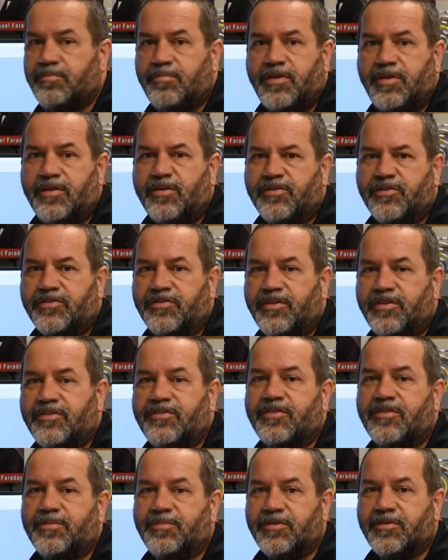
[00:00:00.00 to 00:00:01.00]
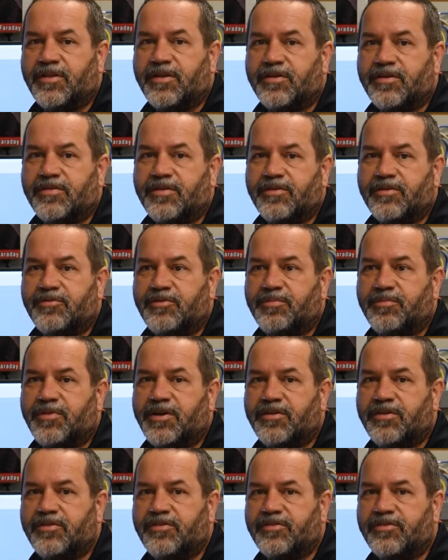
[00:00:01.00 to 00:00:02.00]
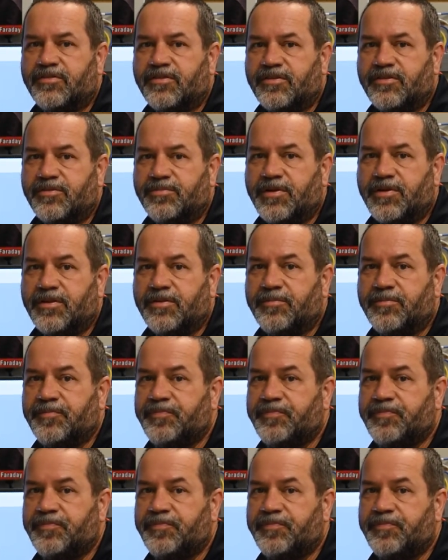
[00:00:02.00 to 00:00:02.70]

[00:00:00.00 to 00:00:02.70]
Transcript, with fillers: PLC simulator that we might use a little bit.